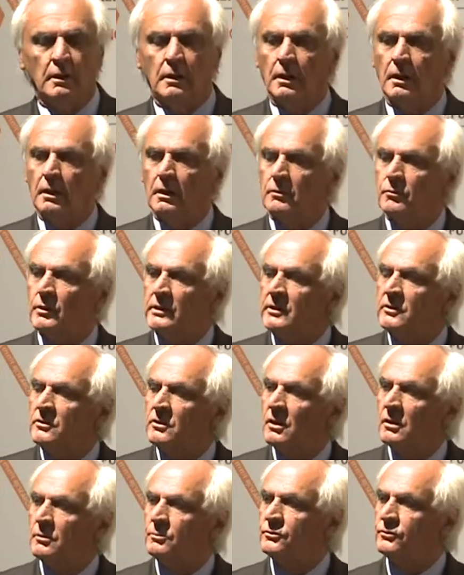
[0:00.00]
when it
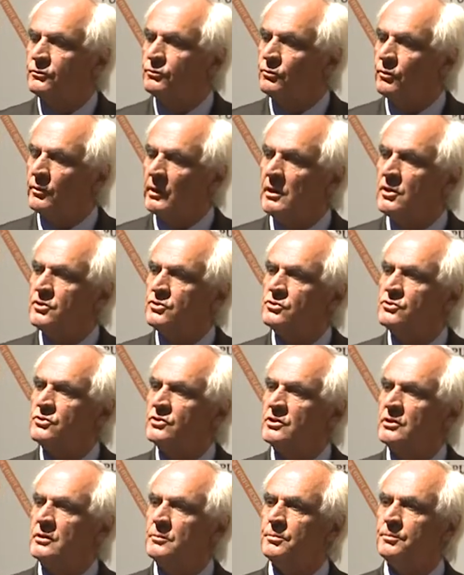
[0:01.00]
comes to the
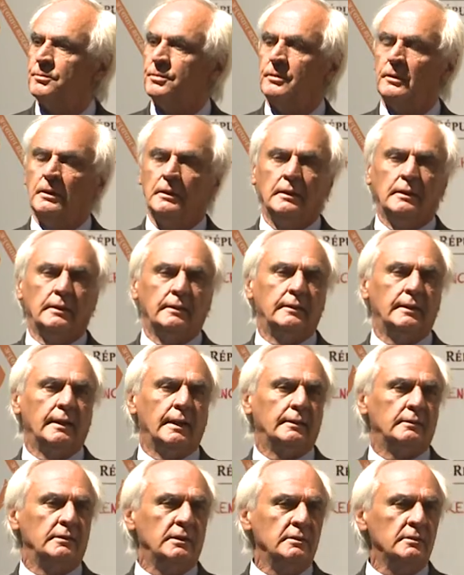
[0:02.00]
relationship
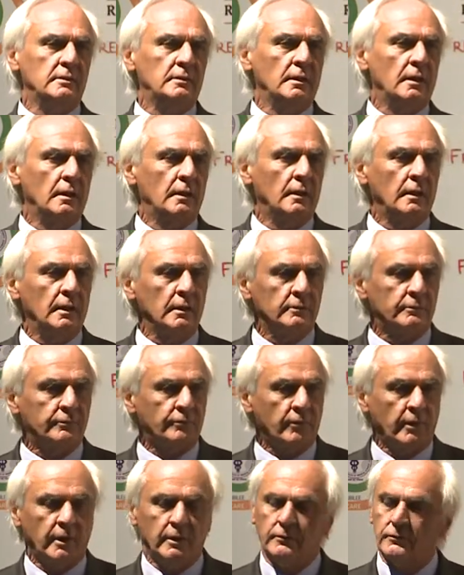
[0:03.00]
that India and
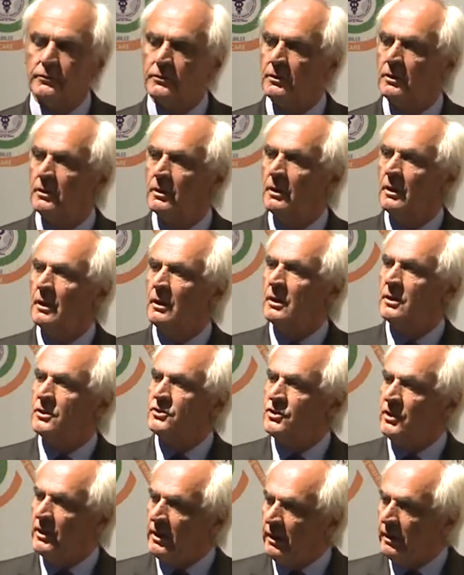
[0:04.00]
France
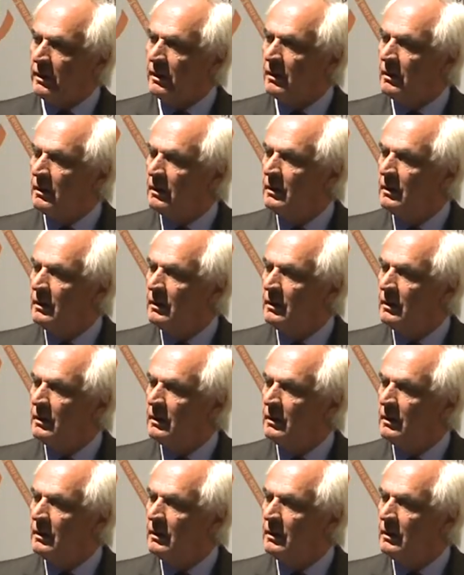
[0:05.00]
share.